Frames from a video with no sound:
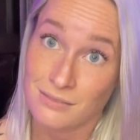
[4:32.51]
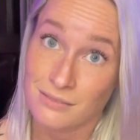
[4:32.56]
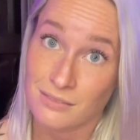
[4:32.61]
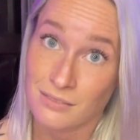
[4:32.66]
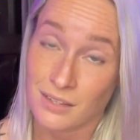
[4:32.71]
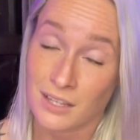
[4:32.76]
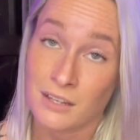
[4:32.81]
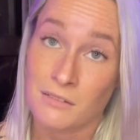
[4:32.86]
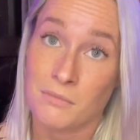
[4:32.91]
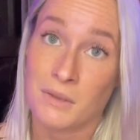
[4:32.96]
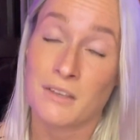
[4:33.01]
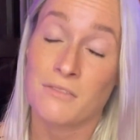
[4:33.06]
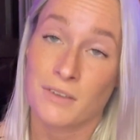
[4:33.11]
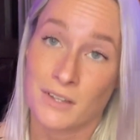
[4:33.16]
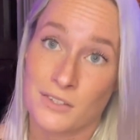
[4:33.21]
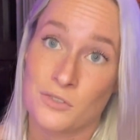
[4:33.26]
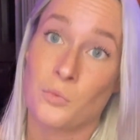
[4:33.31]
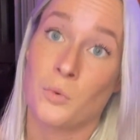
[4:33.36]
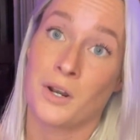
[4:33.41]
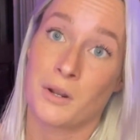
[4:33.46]
and make
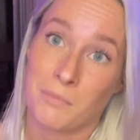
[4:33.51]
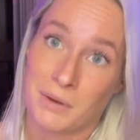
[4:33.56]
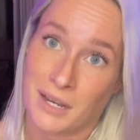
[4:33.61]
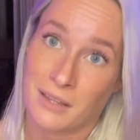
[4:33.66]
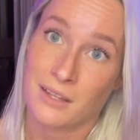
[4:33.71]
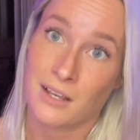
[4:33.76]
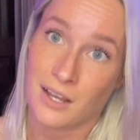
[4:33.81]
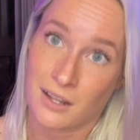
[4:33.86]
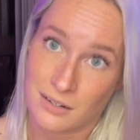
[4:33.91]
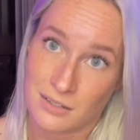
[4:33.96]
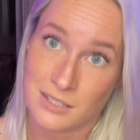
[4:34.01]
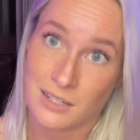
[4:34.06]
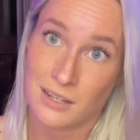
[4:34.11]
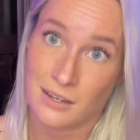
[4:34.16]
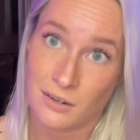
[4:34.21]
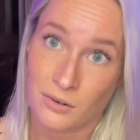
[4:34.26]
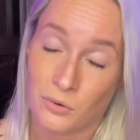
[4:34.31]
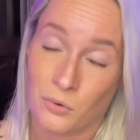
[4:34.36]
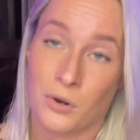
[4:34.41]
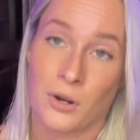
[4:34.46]
fans wanna buy the content
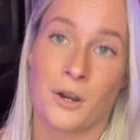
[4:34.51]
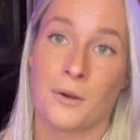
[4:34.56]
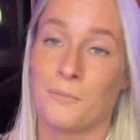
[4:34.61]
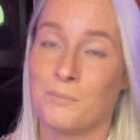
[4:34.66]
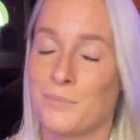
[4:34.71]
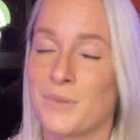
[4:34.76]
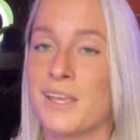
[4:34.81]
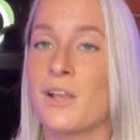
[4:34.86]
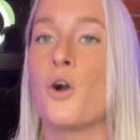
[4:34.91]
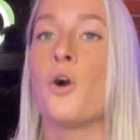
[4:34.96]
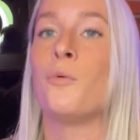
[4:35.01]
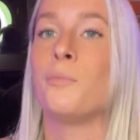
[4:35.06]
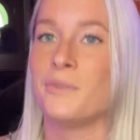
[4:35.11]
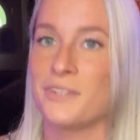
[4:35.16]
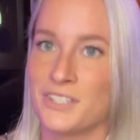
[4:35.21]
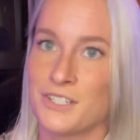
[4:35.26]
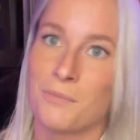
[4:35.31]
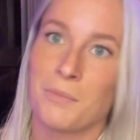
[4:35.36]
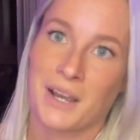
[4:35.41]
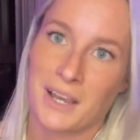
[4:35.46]
or be open
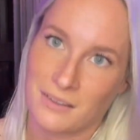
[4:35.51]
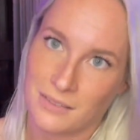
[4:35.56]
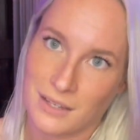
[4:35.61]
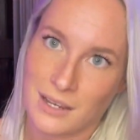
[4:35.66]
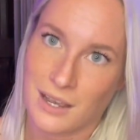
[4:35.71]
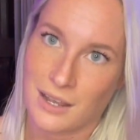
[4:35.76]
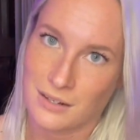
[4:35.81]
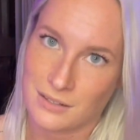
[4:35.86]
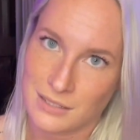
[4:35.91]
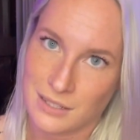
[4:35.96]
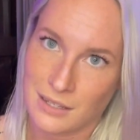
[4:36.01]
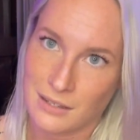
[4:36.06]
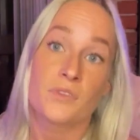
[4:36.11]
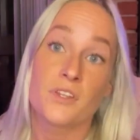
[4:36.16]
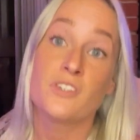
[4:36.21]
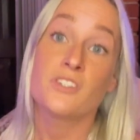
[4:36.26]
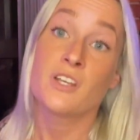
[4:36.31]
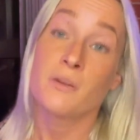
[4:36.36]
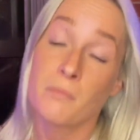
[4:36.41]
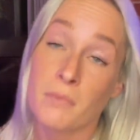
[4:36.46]
to buying the content. The
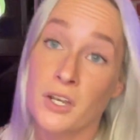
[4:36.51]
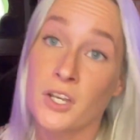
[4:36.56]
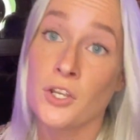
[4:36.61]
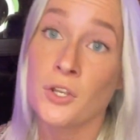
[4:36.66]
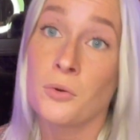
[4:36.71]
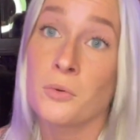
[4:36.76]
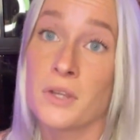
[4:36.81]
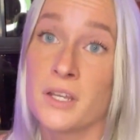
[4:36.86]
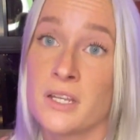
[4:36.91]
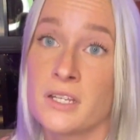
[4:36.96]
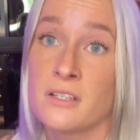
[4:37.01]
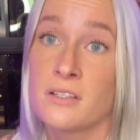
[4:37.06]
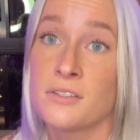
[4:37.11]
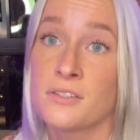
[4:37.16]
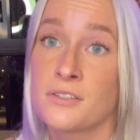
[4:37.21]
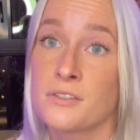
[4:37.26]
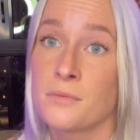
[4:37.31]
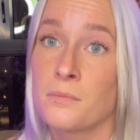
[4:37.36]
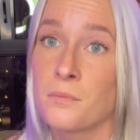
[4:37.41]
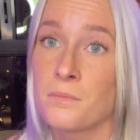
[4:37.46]
tip menu
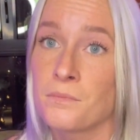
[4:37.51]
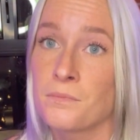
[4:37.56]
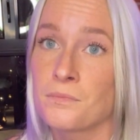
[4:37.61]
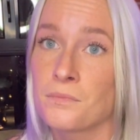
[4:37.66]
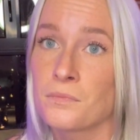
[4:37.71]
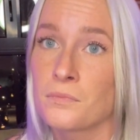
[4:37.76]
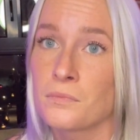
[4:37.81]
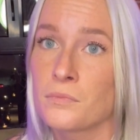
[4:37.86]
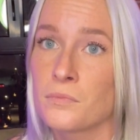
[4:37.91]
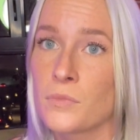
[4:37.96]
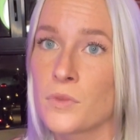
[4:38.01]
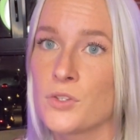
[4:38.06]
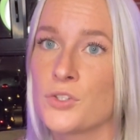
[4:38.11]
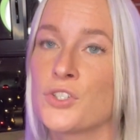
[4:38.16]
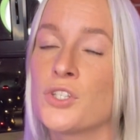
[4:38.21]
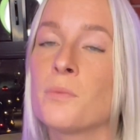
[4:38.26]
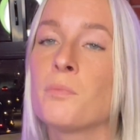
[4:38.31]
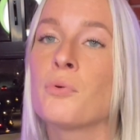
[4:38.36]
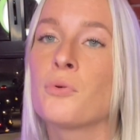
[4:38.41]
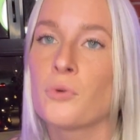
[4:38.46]
is
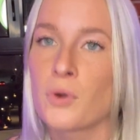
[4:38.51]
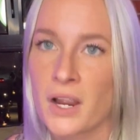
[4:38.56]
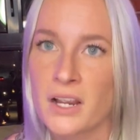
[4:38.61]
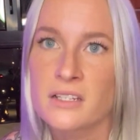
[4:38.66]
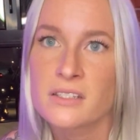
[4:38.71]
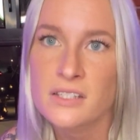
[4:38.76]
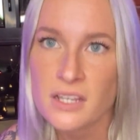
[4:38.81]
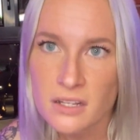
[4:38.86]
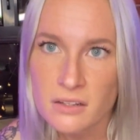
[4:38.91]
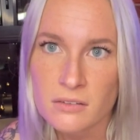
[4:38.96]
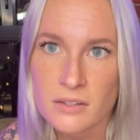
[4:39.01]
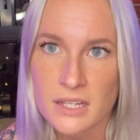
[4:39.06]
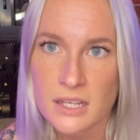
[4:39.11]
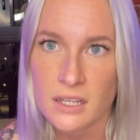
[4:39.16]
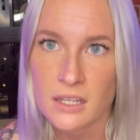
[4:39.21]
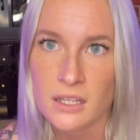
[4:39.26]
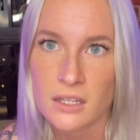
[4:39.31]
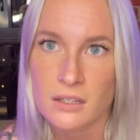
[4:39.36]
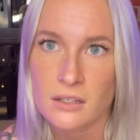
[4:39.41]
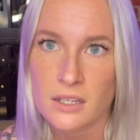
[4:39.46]

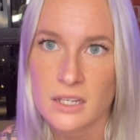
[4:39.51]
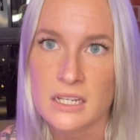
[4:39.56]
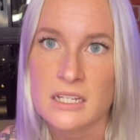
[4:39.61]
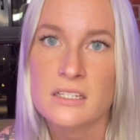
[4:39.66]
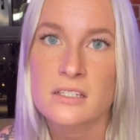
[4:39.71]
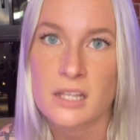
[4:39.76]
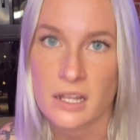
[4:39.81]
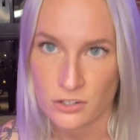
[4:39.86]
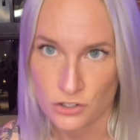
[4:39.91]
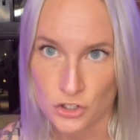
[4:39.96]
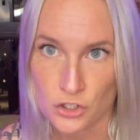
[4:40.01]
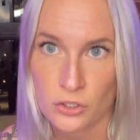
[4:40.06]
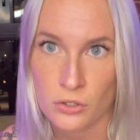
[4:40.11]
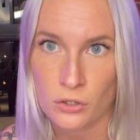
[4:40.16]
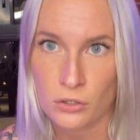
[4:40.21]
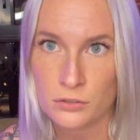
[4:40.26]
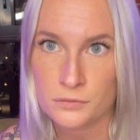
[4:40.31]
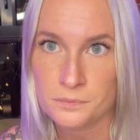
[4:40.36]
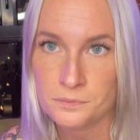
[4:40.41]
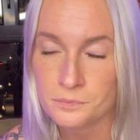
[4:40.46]
surprisingly
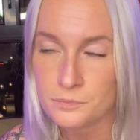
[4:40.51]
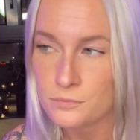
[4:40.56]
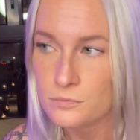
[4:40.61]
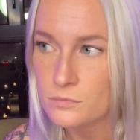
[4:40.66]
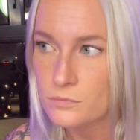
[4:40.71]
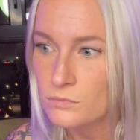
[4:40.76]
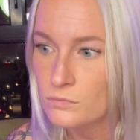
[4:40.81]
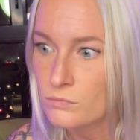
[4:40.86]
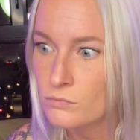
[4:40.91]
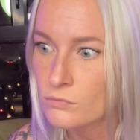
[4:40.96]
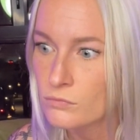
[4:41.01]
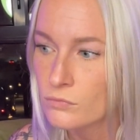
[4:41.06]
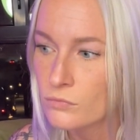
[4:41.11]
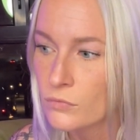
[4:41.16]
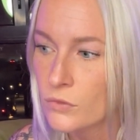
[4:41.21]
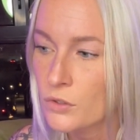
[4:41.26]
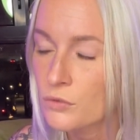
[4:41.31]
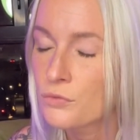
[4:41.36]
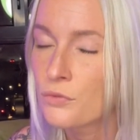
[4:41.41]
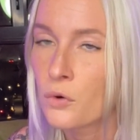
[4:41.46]
essential
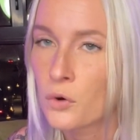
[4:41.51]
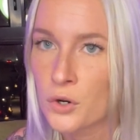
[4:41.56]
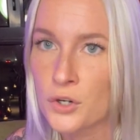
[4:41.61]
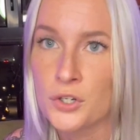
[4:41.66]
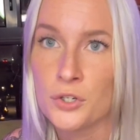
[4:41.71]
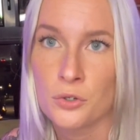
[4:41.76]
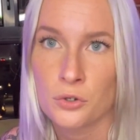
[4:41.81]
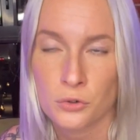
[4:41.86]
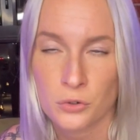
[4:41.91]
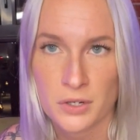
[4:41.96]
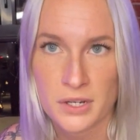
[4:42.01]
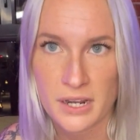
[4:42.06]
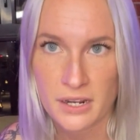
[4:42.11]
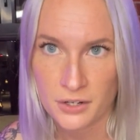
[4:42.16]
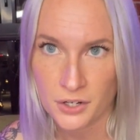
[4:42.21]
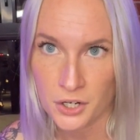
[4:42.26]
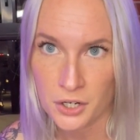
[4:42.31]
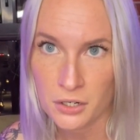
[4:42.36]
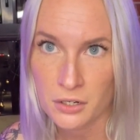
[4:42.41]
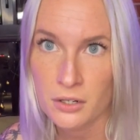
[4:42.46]
for a new
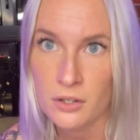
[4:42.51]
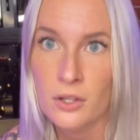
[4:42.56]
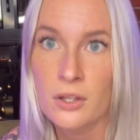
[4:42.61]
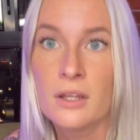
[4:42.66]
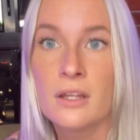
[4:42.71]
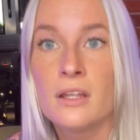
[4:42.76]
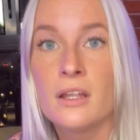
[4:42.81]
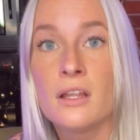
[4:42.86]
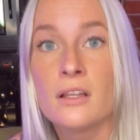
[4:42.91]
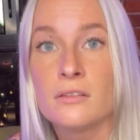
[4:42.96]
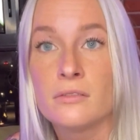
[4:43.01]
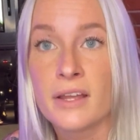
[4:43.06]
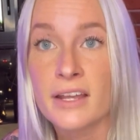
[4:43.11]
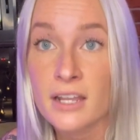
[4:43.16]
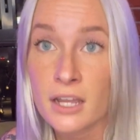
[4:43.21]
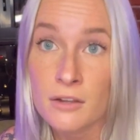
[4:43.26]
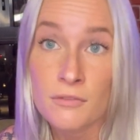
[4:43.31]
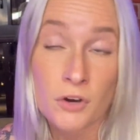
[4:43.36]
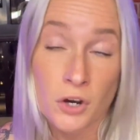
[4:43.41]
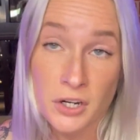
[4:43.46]
creator. Like
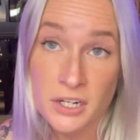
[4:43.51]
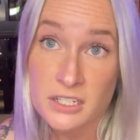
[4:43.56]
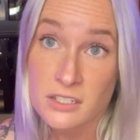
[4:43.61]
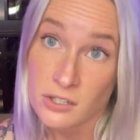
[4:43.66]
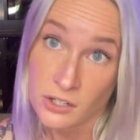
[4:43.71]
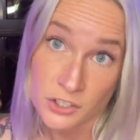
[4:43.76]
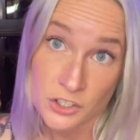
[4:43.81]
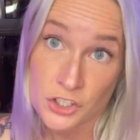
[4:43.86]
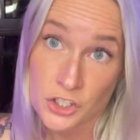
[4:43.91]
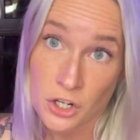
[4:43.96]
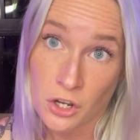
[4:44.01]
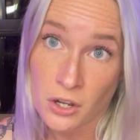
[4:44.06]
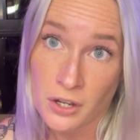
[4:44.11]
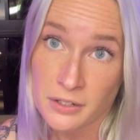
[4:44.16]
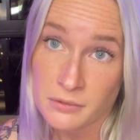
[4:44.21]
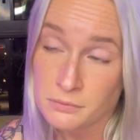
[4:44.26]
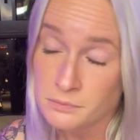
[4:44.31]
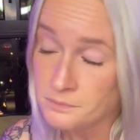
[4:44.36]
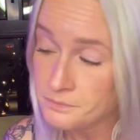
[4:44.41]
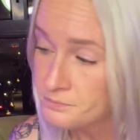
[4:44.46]
I've already touched on,